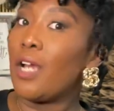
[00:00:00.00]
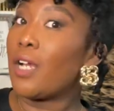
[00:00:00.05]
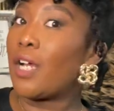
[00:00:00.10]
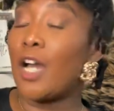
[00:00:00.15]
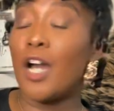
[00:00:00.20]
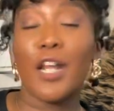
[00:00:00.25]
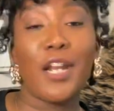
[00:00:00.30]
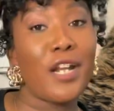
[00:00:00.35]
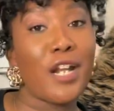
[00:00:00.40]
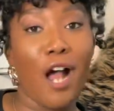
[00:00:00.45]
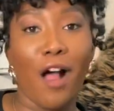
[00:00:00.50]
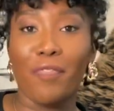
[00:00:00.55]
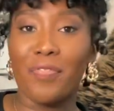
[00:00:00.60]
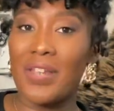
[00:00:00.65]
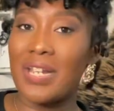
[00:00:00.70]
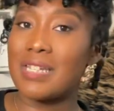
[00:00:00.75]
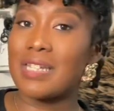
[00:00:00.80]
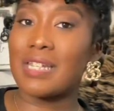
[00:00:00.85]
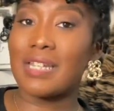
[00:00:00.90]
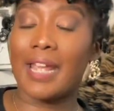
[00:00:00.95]
couldn't
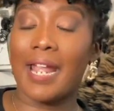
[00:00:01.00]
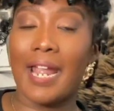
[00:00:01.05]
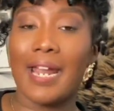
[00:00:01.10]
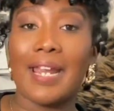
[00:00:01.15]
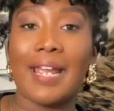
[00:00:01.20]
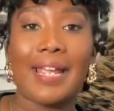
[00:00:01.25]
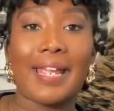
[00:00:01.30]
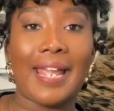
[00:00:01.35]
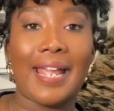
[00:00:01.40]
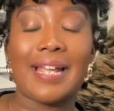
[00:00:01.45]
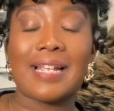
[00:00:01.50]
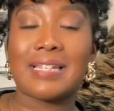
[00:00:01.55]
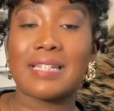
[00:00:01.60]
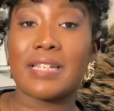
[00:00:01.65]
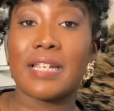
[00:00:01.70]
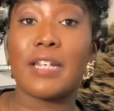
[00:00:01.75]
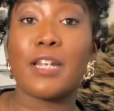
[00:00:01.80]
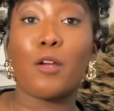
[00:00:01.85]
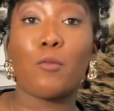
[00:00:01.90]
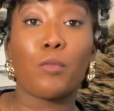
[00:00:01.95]
authenticate it, can't
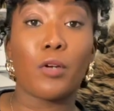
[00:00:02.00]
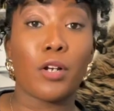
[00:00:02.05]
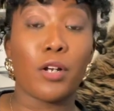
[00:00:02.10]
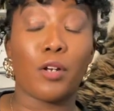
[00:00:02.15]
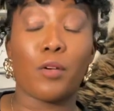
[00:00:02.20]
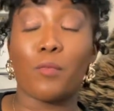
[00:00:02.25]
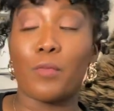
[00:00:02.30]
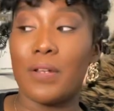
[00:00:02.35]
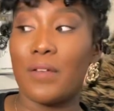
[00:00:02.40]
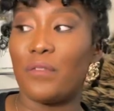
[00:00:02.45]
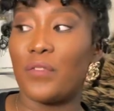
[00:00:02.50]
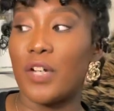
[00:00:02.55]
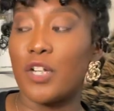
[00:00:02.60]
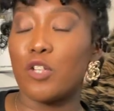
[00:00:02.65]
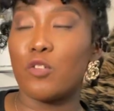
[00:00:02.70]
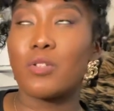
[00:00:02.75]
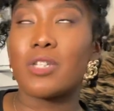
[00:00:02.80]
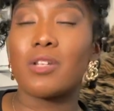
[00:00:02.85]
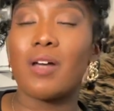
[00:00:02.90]
send it, we're gonna refund you.